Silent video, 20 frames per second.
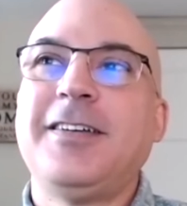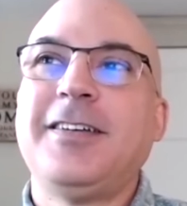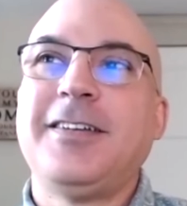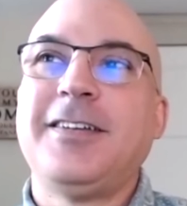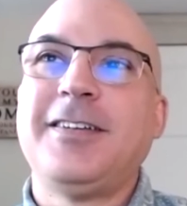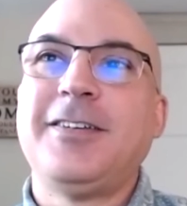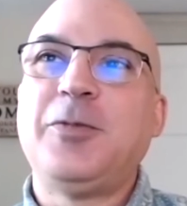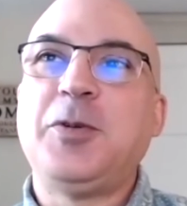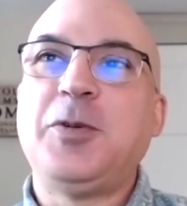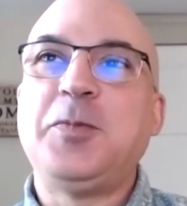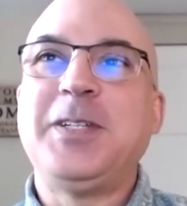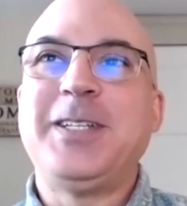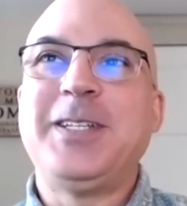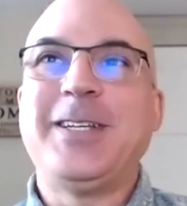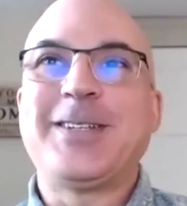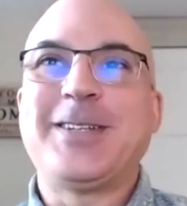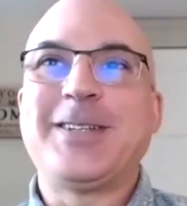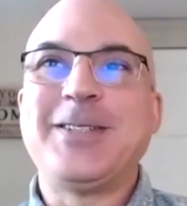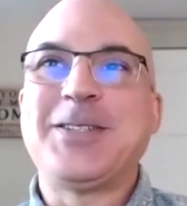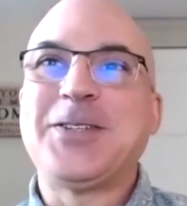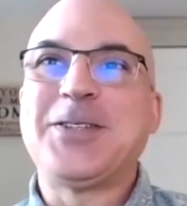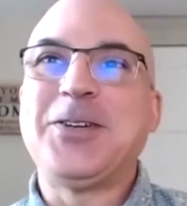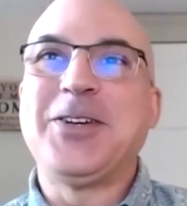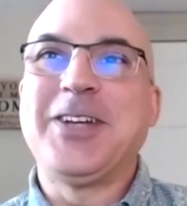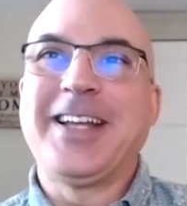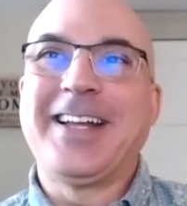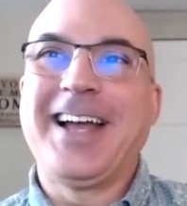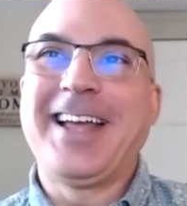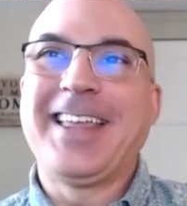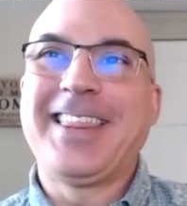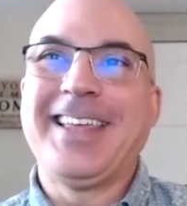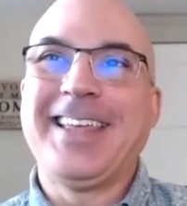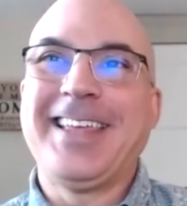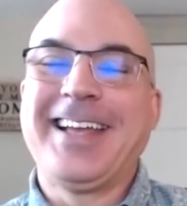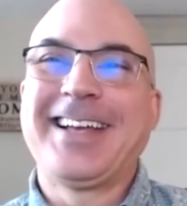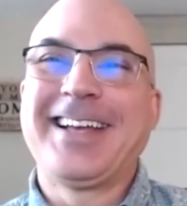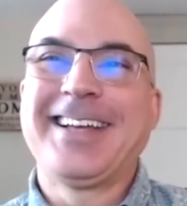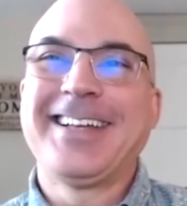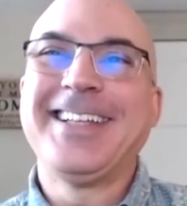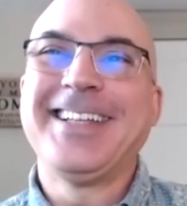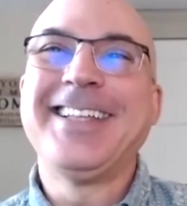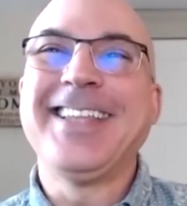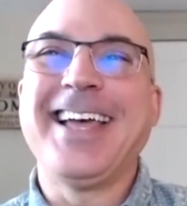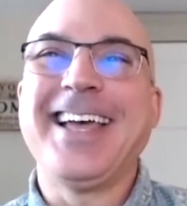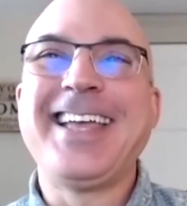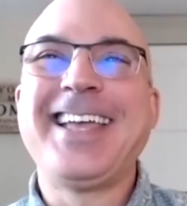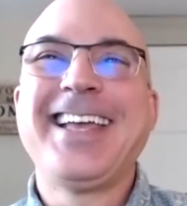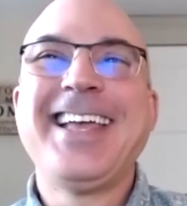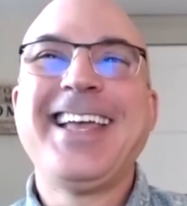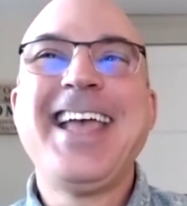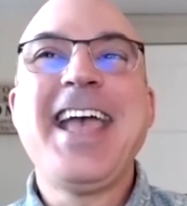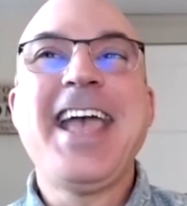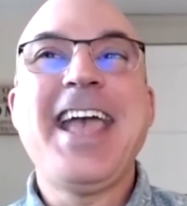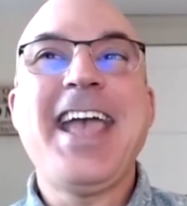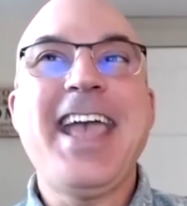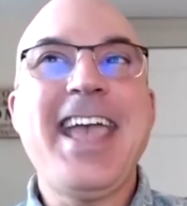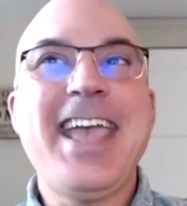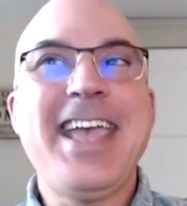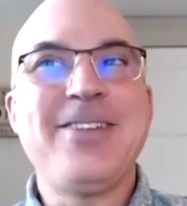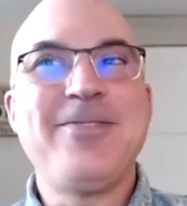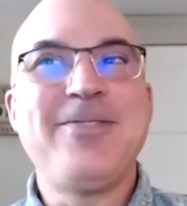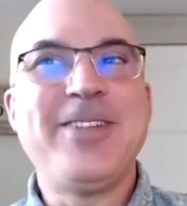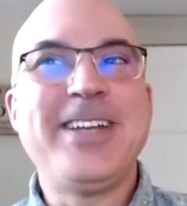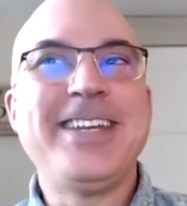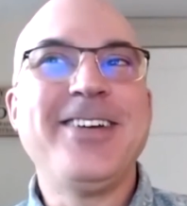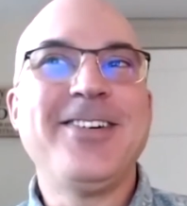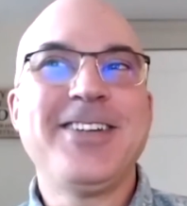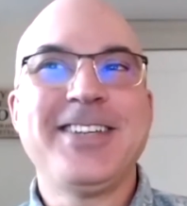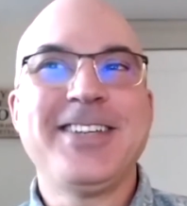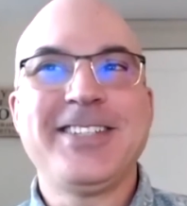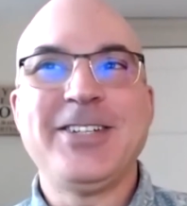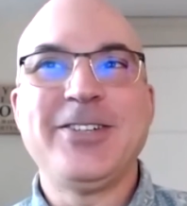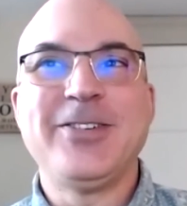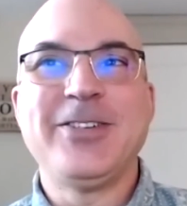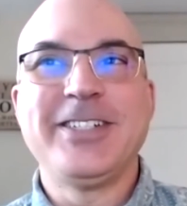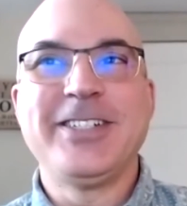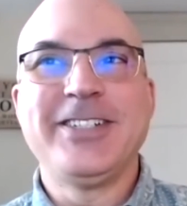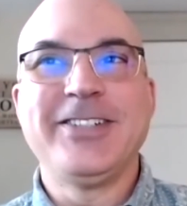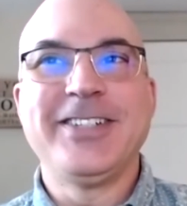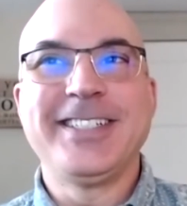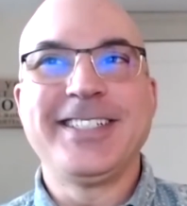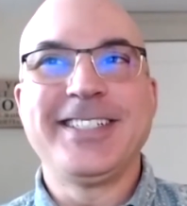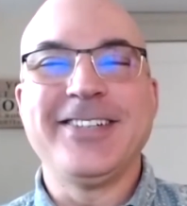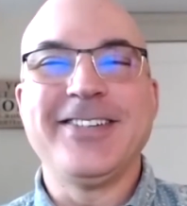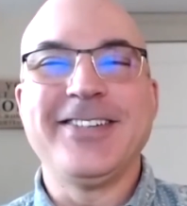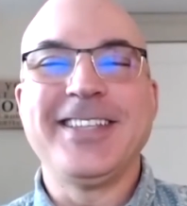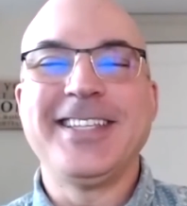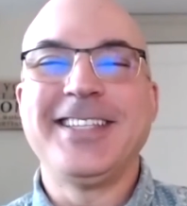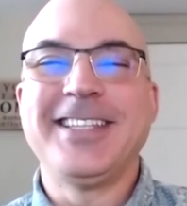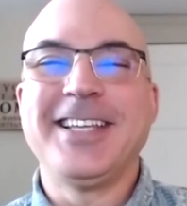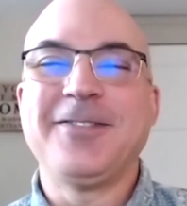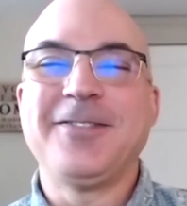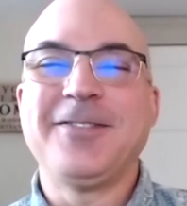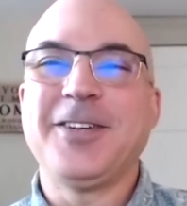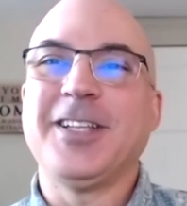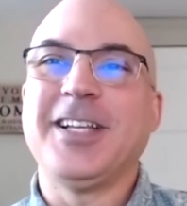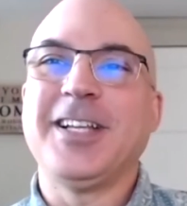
would be disconcerting, I think. Like, hey, we noticed you were doing so, and then they feel like